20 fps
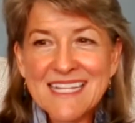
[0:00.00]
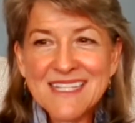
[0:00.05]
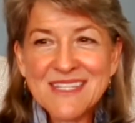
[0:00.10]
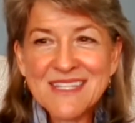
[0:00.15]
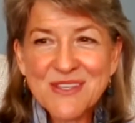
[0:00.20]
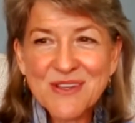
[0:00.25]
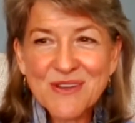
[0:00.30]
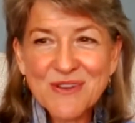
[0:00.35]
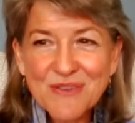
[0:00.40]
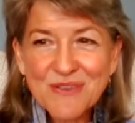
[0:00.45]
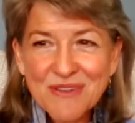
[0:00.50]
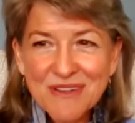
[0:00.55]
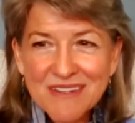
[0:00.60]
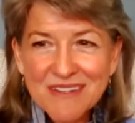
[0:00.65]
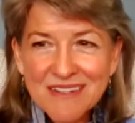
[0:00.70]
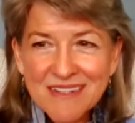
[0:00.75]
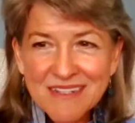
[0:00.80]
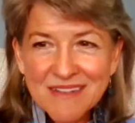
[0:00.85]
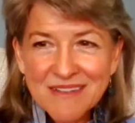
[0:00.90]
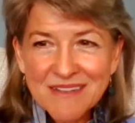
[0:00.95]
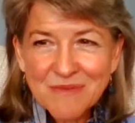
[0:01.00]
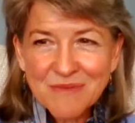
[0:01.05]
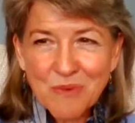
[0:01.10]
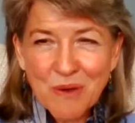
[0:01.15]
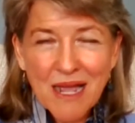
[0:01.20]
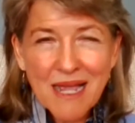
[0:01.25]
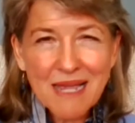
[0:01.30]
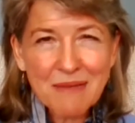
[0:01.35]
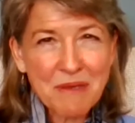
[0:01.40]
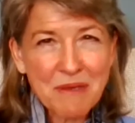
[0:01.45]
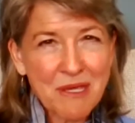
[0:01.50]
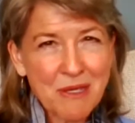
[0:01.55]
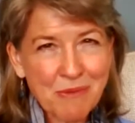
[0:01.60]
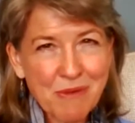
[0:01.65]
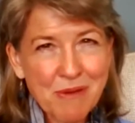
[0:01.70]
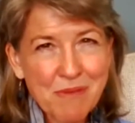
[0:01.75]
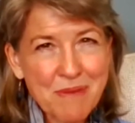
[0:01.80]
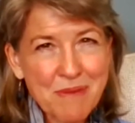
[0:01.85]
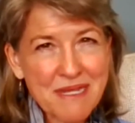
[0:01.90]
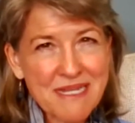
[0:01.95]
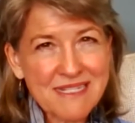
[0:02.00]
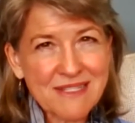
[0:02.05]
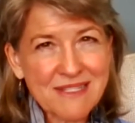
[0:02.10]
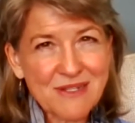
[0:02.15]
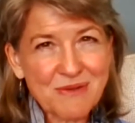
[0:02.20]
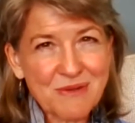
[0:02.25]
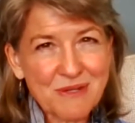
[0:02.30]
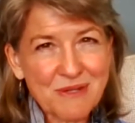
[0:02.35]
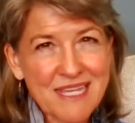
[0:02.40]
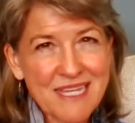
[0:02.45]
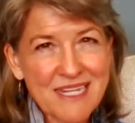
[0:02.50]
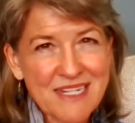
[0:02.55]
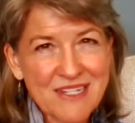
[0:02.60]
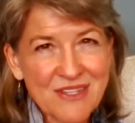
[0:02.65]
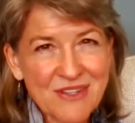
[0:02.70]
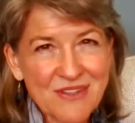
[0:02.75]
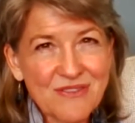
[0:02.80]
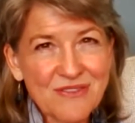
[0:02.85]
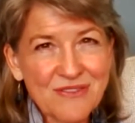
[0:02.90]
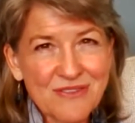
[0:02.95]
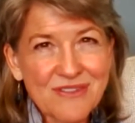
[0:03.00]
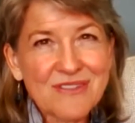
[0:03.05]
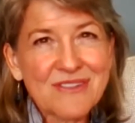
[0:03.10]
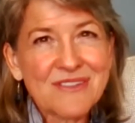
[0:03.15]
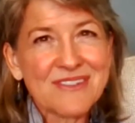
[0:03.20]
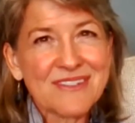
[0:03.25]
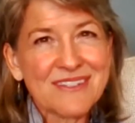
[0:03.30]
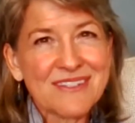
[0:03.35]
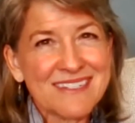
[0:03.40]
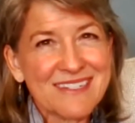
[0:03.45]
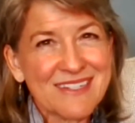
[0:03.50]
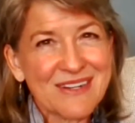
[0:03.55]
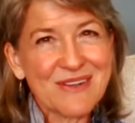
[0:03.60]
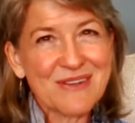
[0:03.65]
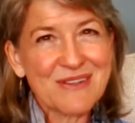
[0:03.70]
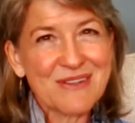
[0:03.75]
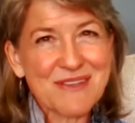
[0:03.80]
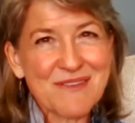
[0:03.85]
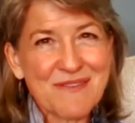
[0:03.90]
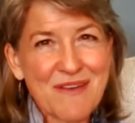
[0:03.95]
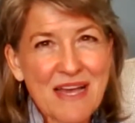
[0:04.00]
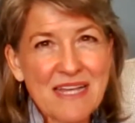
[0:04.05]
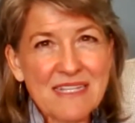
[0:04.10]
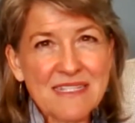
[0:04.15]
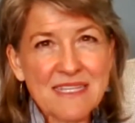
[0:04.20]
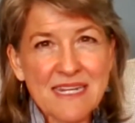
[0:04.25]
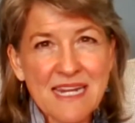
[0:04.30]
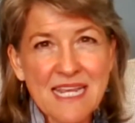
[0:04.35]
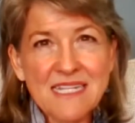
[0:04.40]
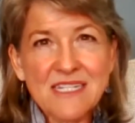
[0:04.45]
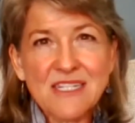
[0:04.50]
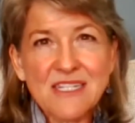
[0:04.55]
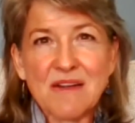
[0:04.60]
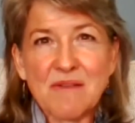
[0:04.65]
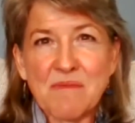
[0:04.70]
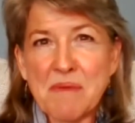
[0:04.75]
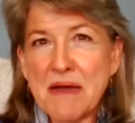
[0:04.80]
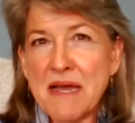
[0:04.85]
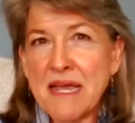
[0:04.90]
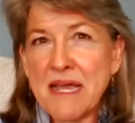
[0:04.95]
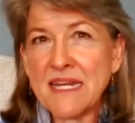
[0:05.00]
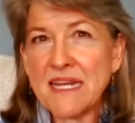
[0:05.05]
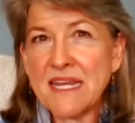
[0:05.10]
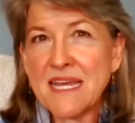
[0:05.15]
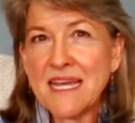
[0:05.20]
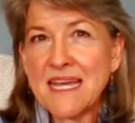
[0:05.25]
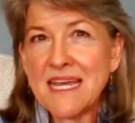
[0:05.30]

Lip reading: so why human beings do what they do, is a fascination of mine.